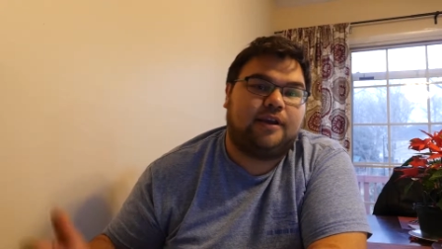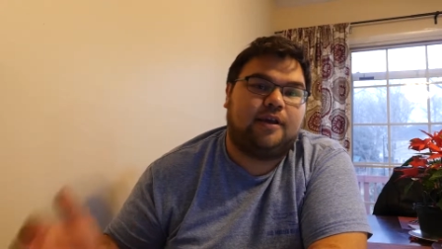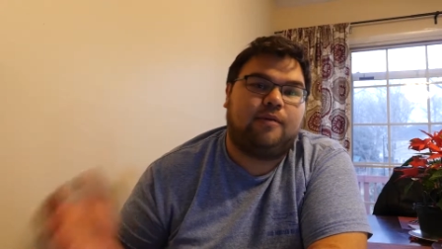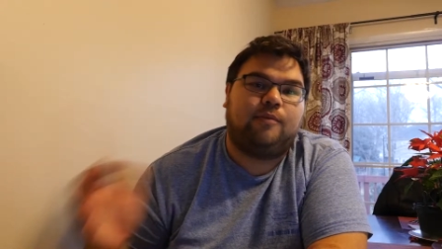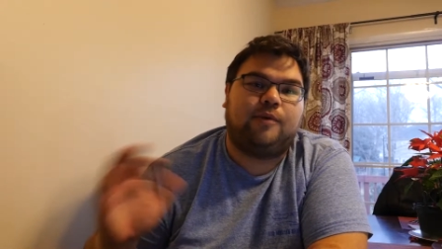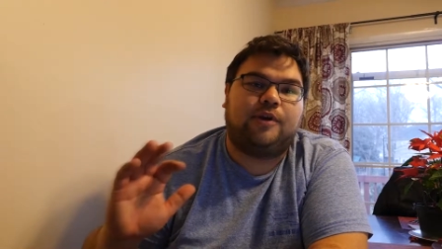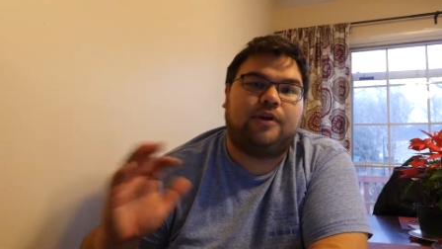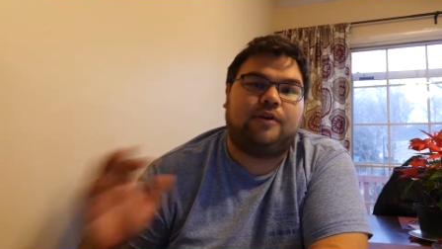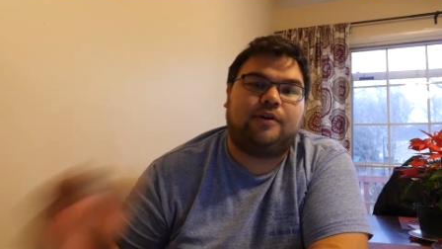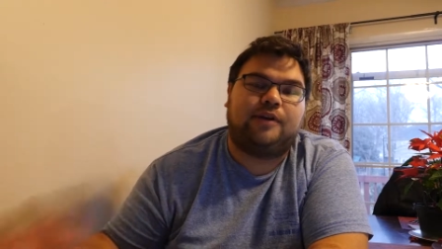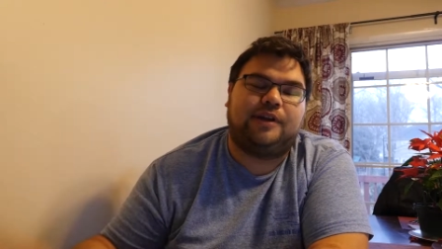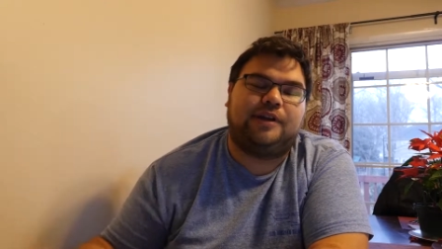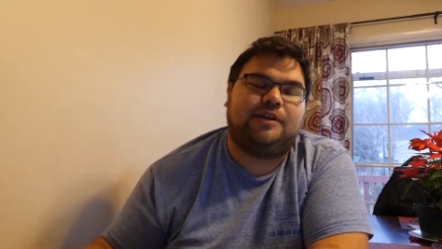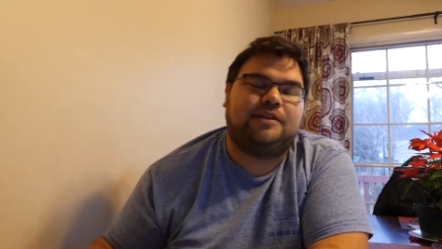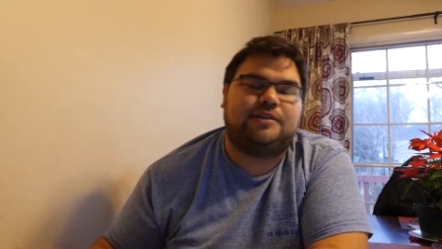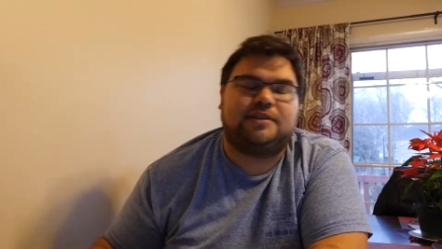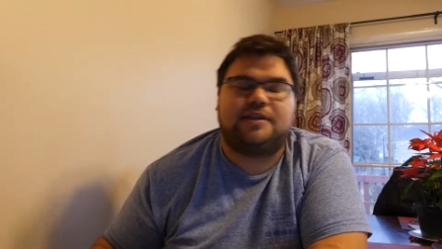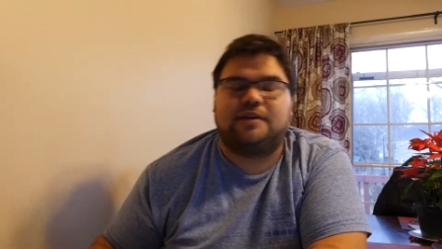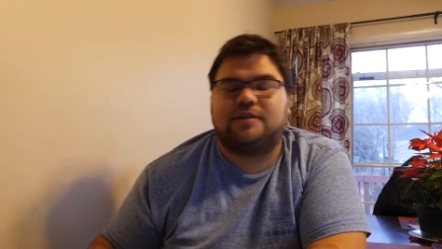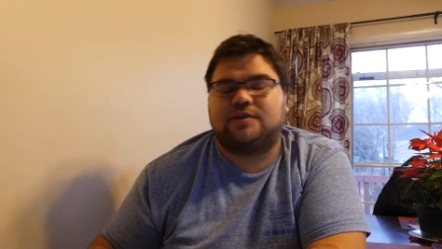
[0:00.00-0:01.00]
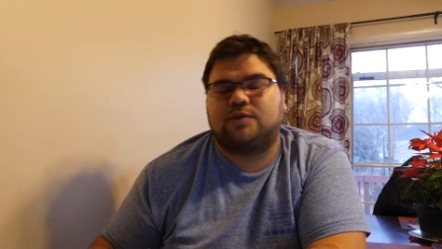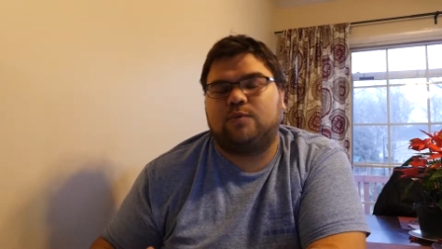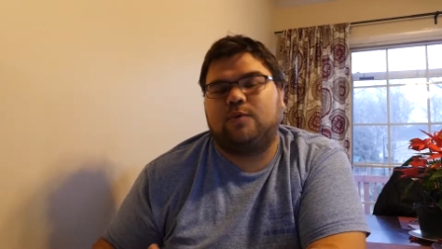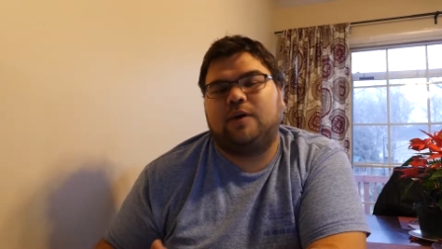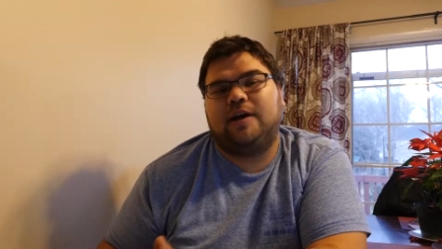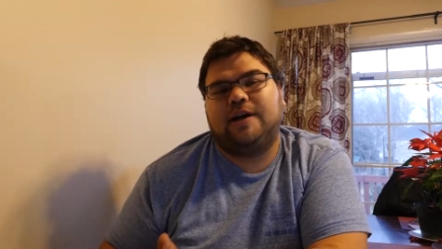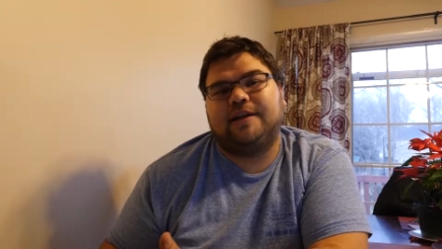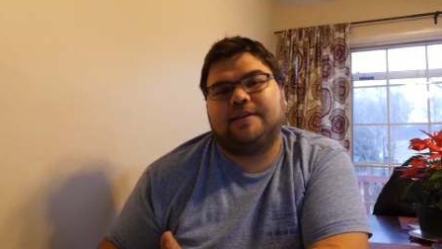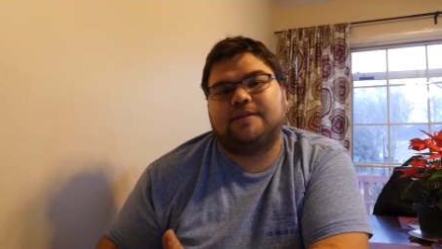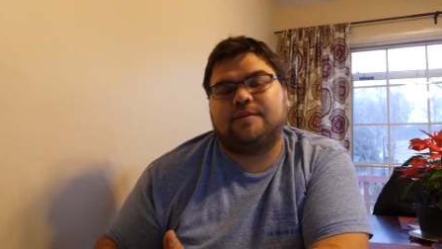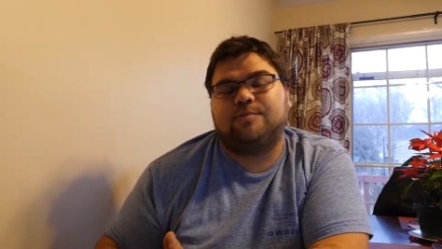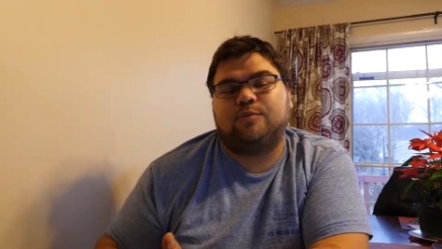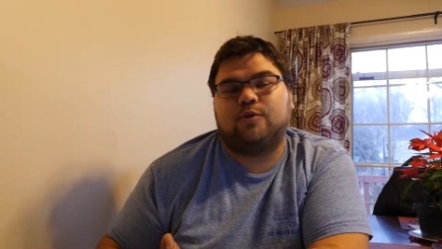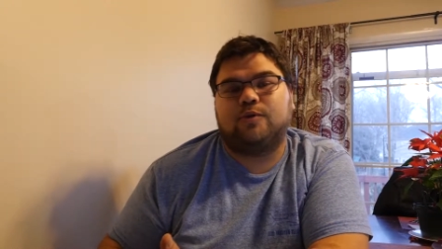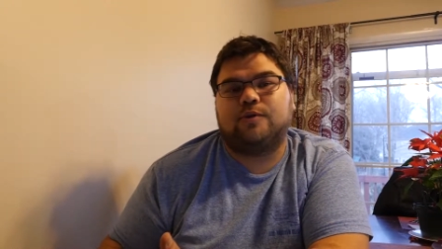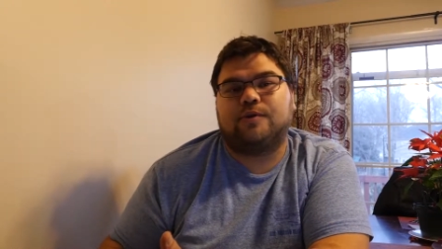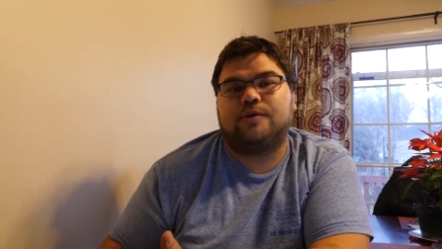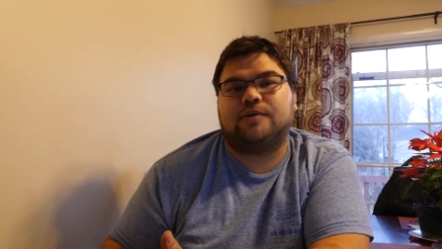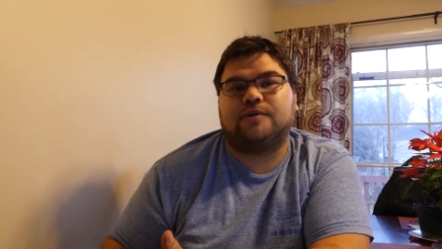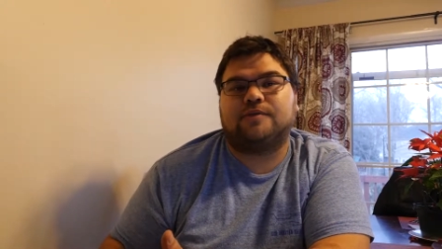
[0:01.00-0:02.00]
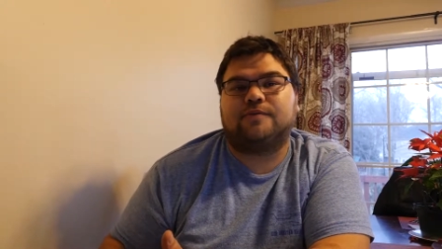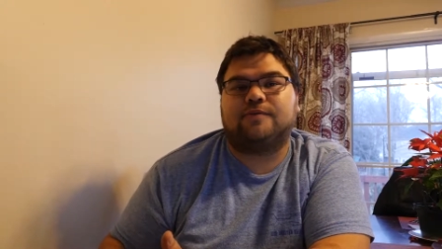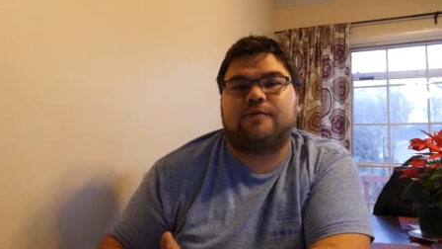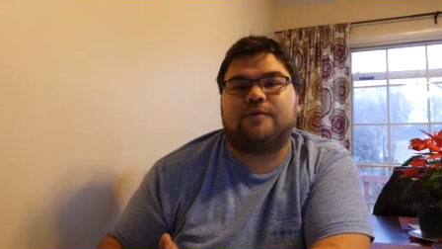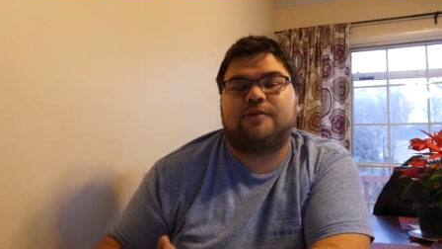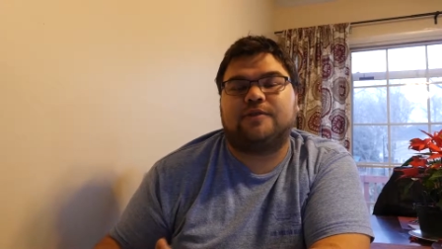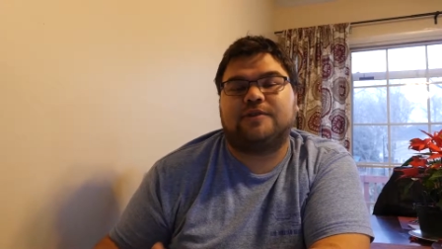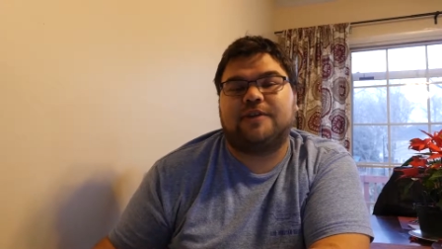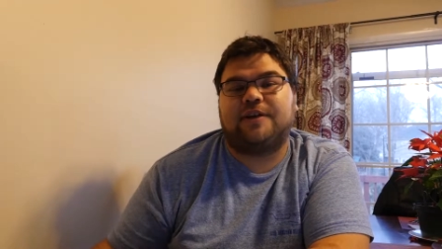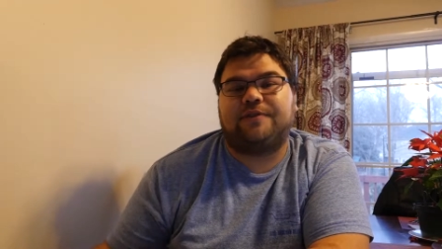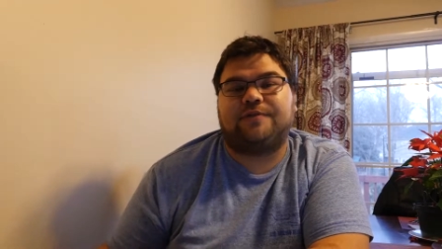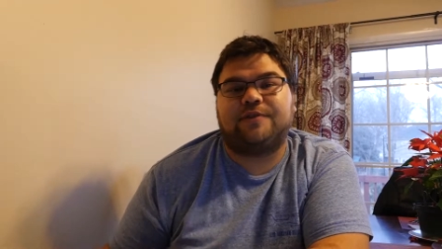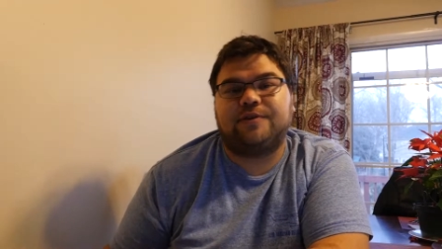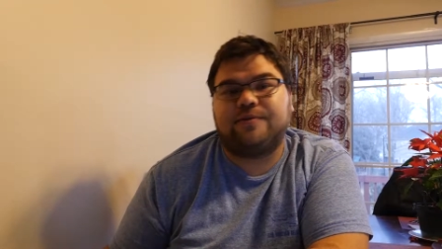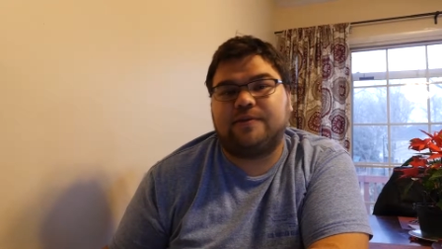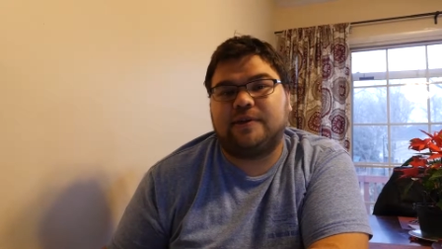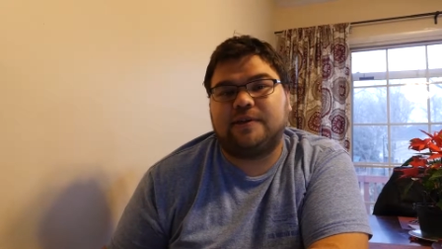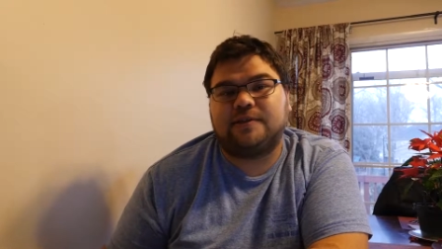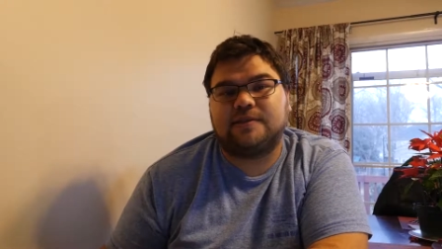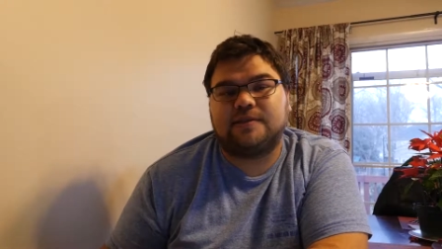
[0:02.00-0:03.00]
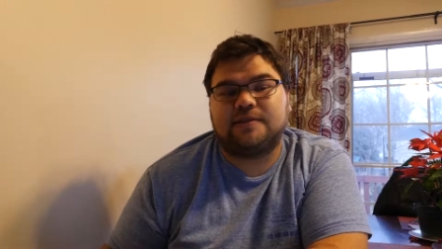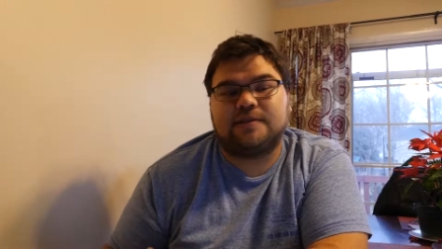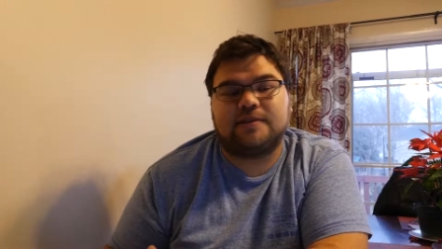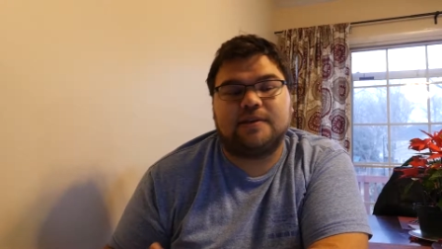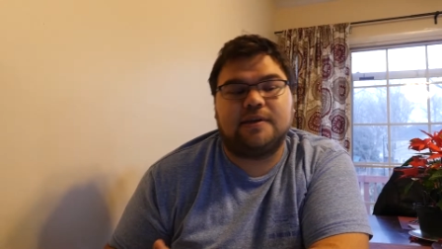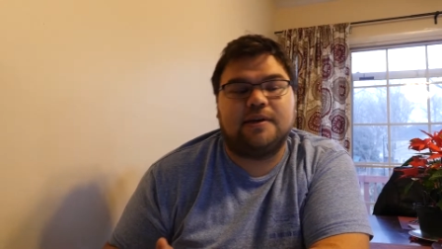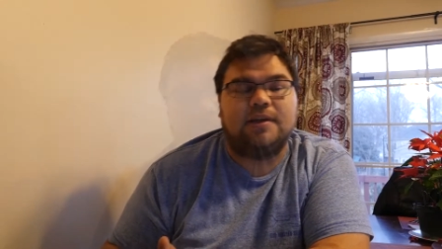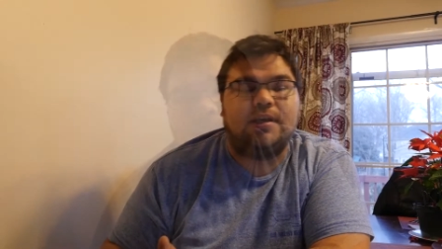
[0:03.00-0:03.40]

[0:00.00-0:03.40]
And we already discussed why it's important for safety reasons.